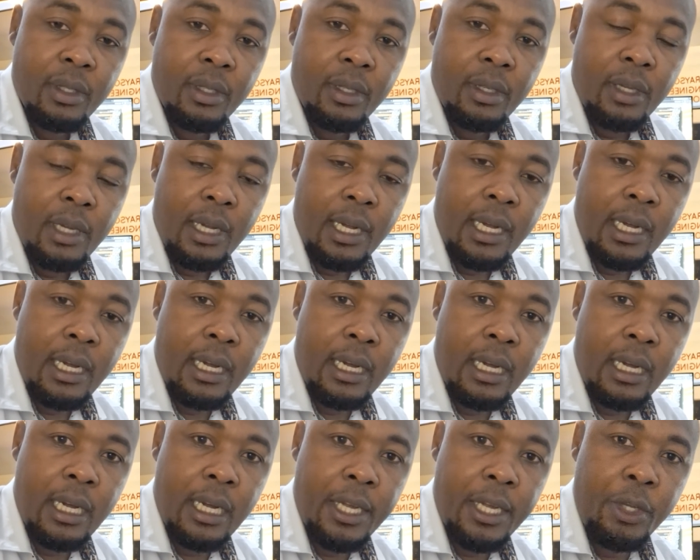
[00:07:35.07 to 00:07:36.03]

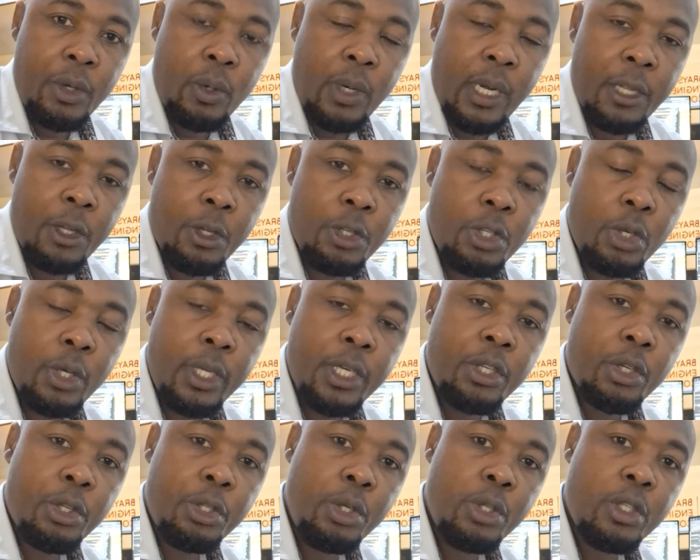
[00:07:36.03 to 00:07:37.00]
You can also
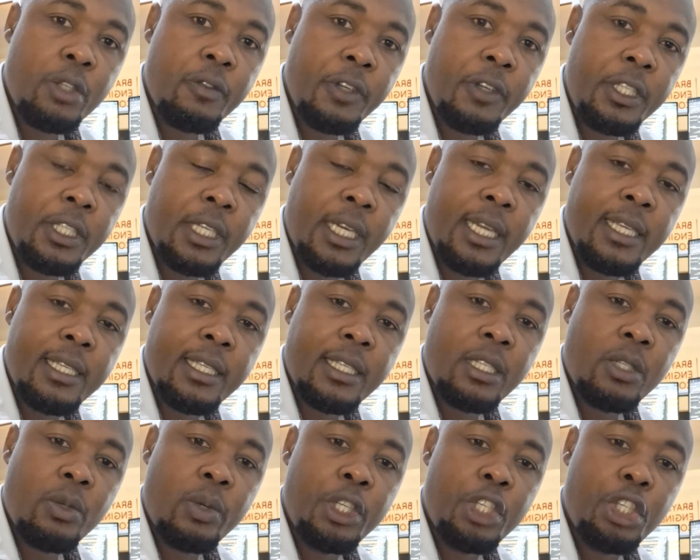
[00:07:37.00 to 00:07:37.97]
introduce features
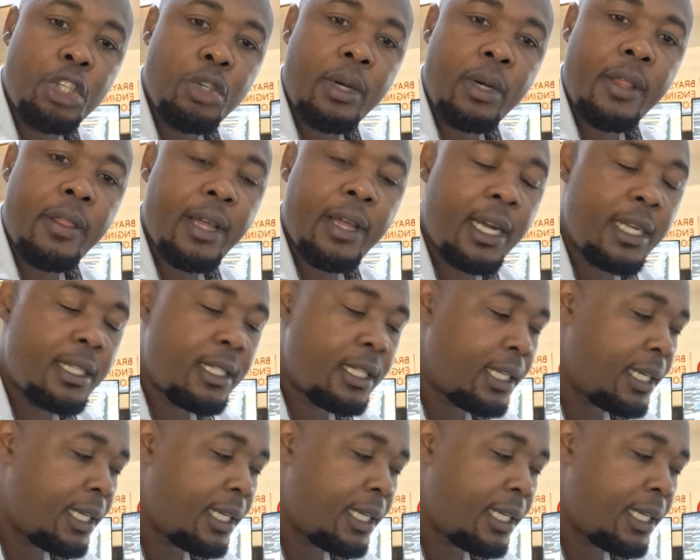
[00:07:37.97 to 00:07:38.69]
to ensure that